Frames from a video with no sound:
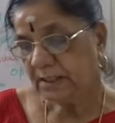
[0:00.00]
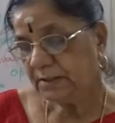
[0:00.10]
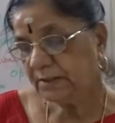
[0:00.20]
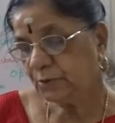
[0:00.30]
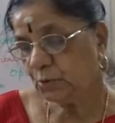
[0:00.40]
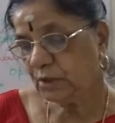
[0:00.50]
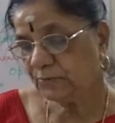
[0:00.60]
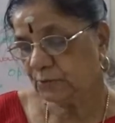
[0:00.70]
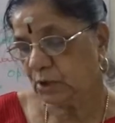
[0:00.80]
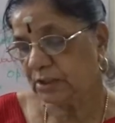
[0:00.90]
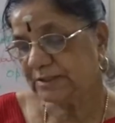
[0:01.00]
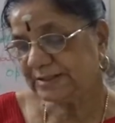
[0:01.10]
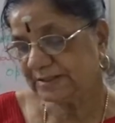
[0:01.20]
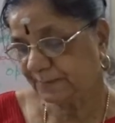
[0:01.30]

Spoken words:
Now true or false?